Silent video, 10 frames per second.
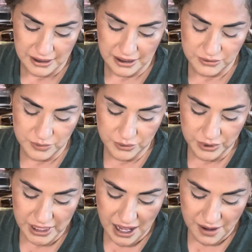I would be
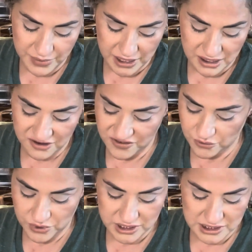really happy if it
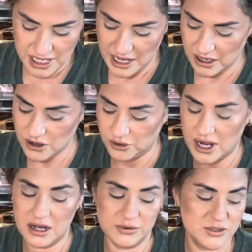was that. Oh,
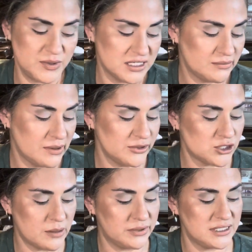I almost picked up my
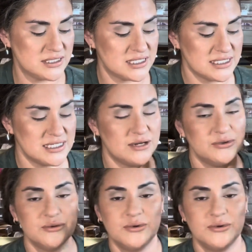Metropolis. That's not the